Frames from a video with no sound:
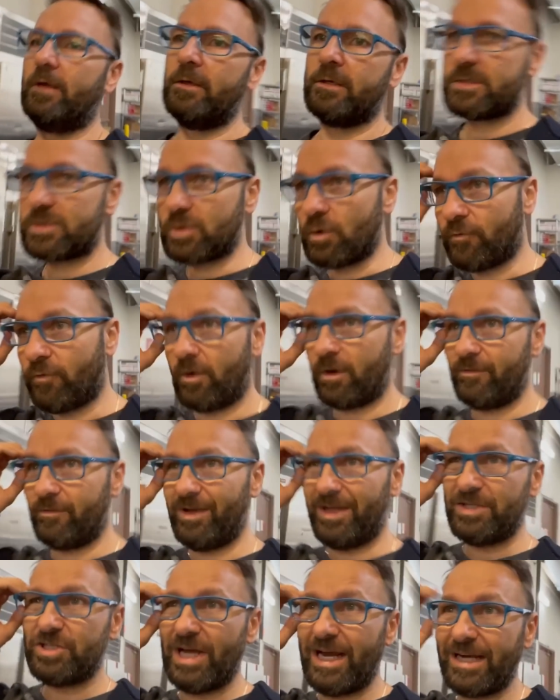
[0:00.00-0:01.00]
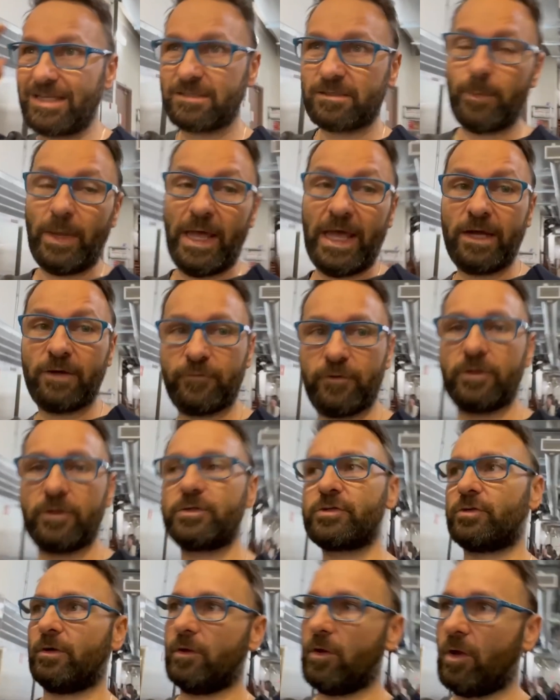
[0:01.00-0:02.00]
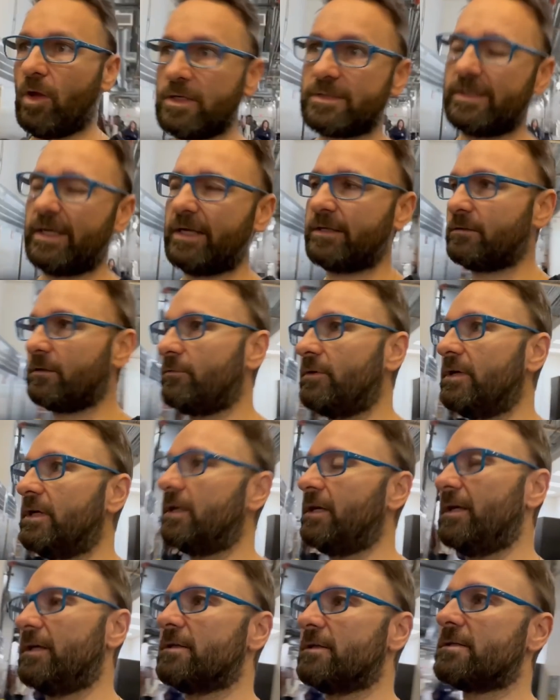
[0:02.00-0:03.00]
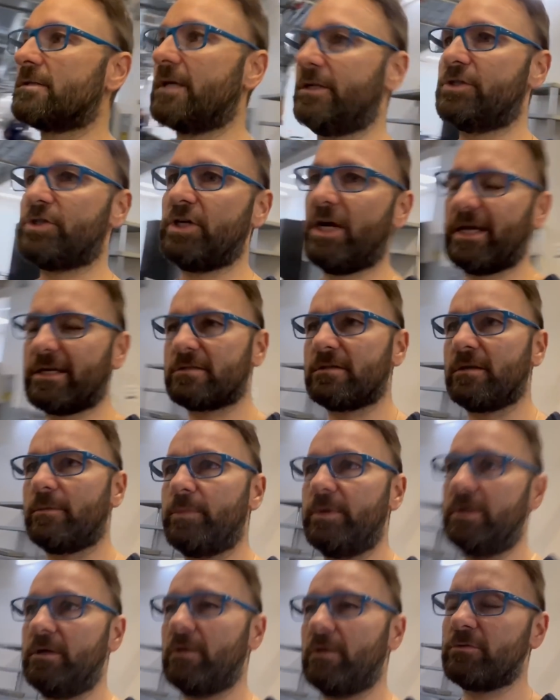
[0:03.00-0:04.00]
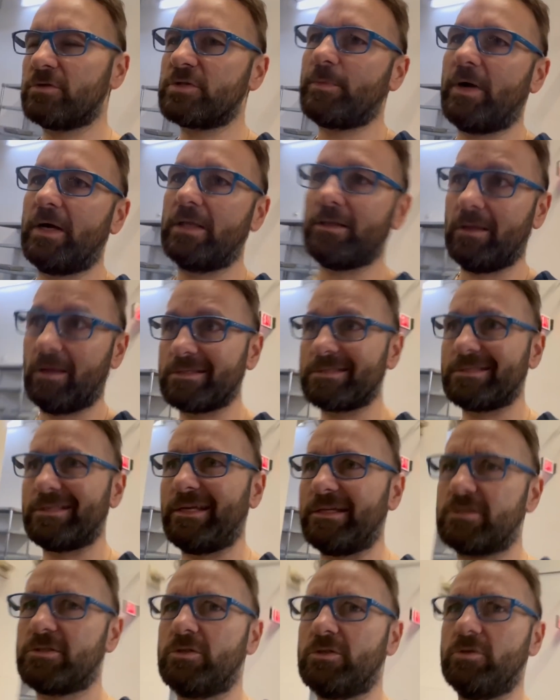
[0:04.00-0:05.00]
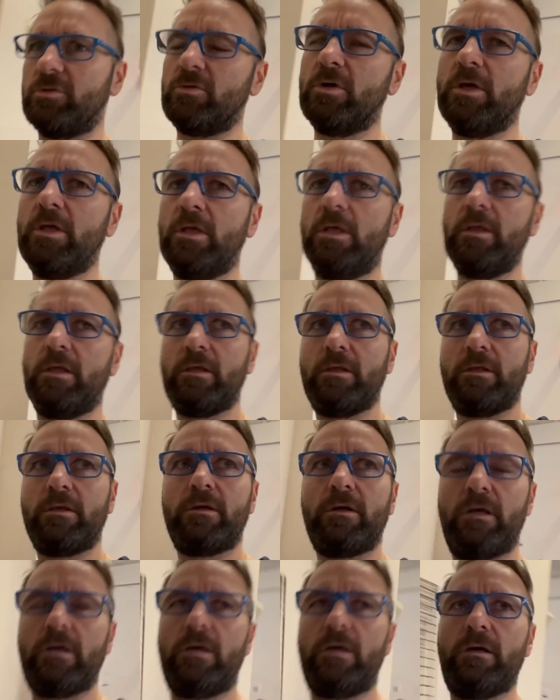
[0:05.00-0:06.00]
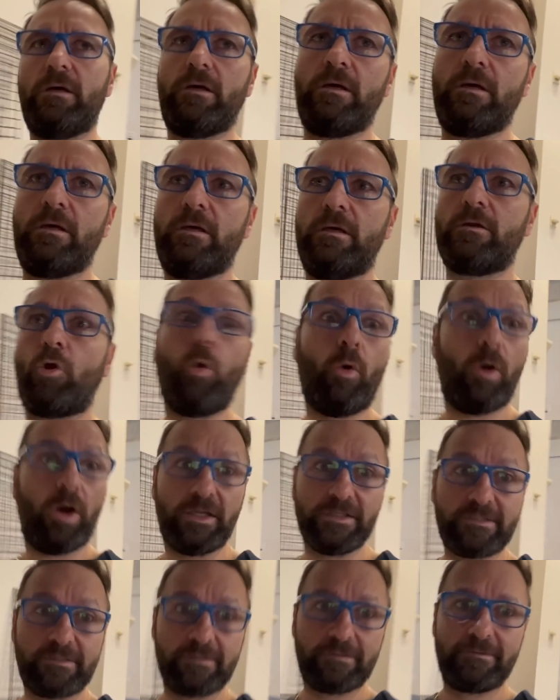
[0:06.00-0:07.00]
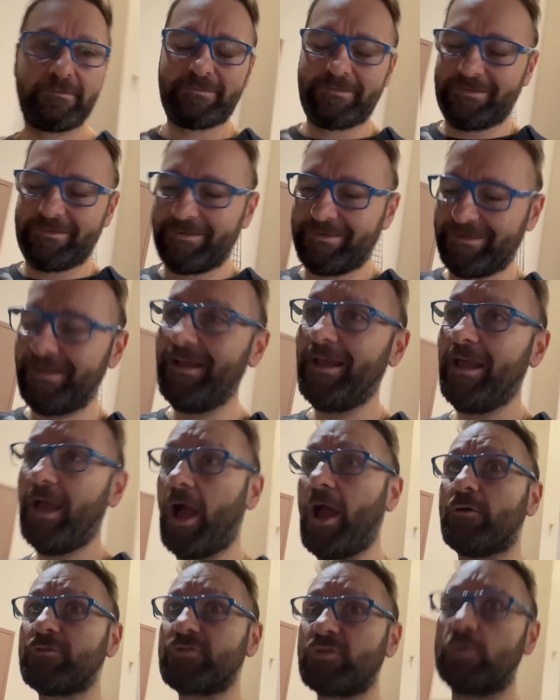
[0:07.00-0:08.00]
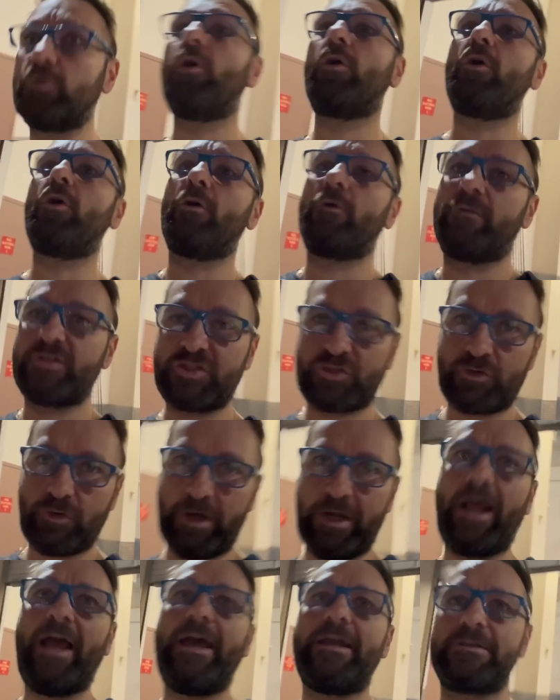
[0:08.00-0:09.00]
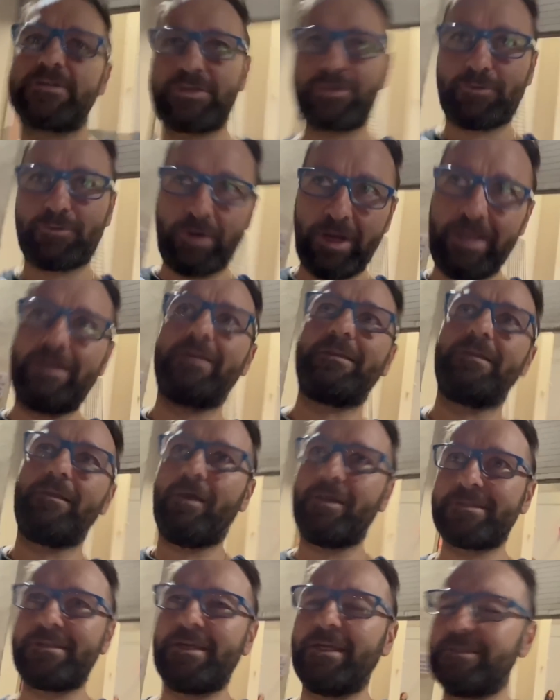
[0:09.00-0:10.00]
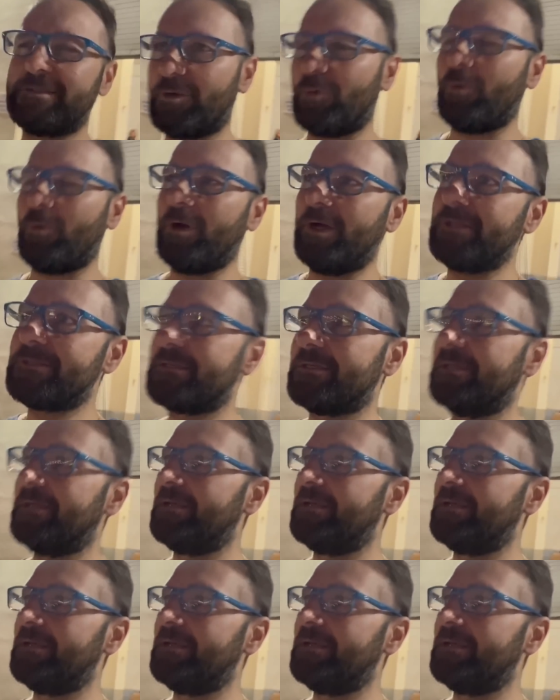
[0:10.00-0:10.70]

So far, I've had jacks up and a flush draw, lost that to three queens. Had jacks up in another spot, lost that to uh, quads. I also, no, no, the straight. I had a straight and lost that to quads.